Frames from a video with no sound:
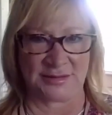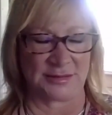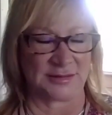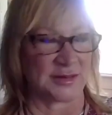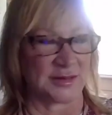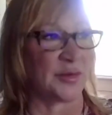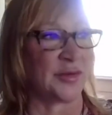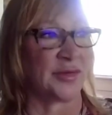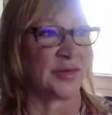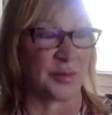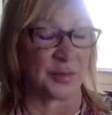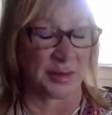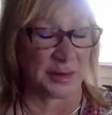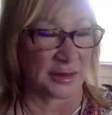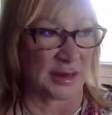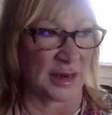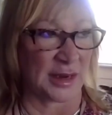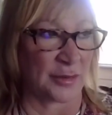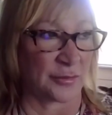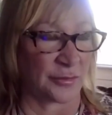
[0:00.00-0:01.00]
Some of them
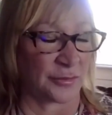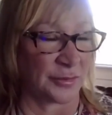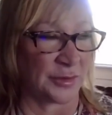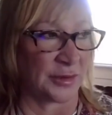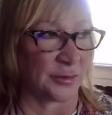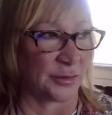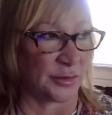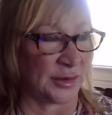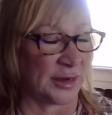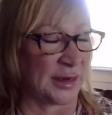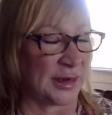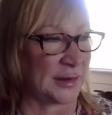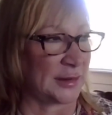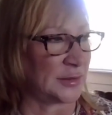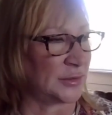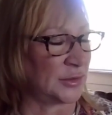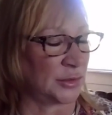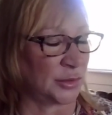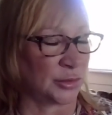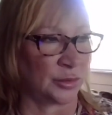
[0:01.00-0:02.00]
got real when I had to
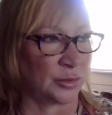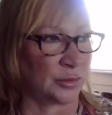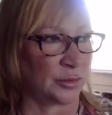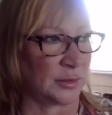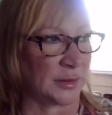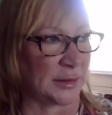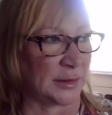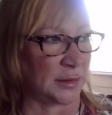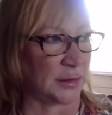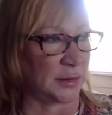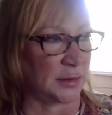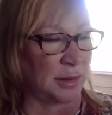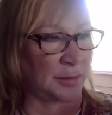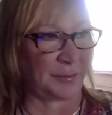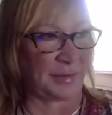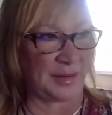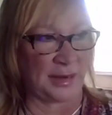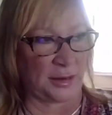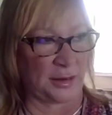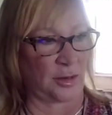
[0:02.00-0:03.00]
do like a
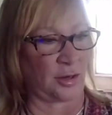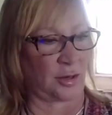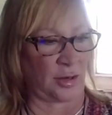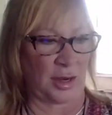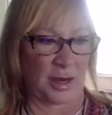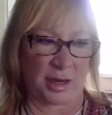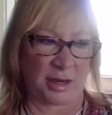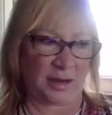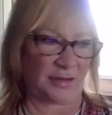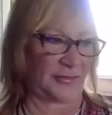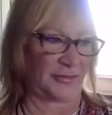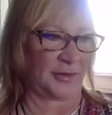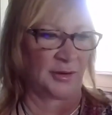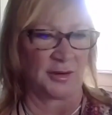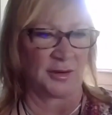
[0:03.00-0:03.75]
paragraph.